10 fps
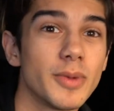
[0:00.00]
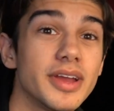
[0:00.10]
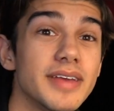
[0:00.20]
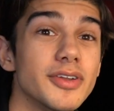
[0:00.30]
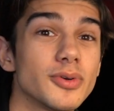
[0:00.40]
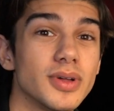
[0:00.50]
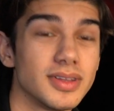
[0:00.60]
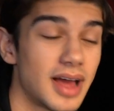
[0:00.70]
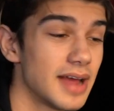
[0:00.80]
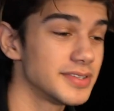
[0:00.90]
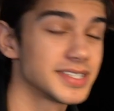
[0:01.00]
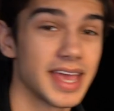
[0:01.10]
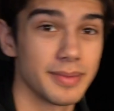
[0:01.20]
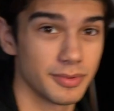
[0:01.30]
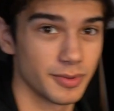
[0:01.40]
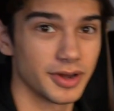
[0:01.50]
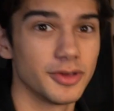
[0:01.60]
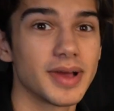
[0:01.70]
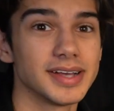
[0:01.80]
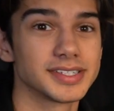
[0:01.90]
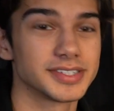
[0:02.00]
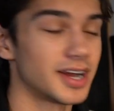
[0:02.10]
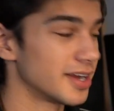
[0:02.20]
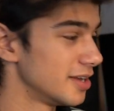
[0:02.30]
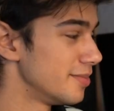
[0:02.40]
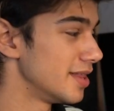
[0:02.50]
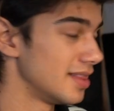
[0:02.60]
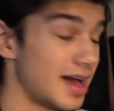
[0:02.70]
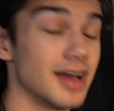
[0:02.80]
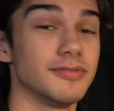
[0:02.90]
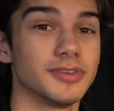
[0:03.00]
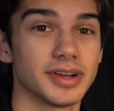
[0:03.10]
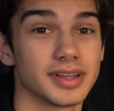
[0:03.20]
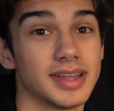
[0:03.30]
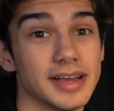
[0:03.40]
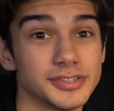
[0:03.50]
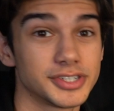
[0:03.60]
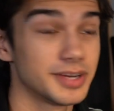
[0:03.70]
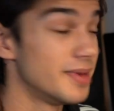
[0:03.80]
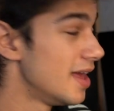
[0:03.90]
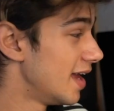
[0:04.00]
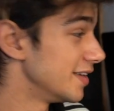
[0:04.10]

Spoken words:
We could even do a live scape where you guys are talking to me live during a live stream